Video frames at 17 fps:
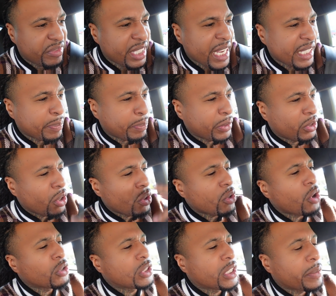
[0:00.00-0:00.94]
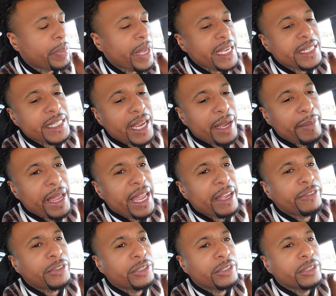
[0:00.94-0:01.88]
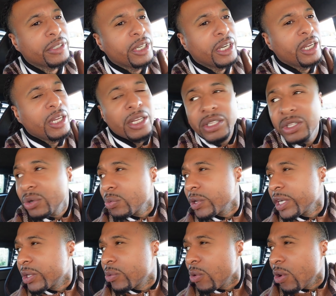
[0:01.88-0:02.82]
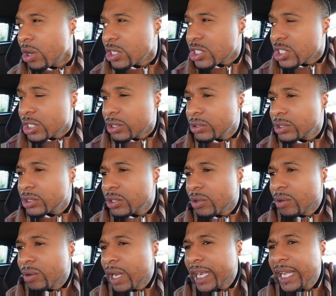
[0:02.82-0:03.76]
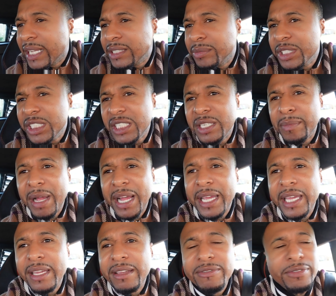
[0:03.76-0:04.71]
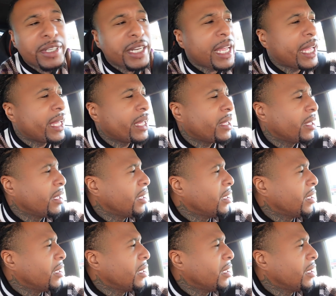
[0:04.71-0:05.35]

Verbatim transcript: That's gonna go to the paint shop after the Rick Ross show. So I got some shit in my head for that.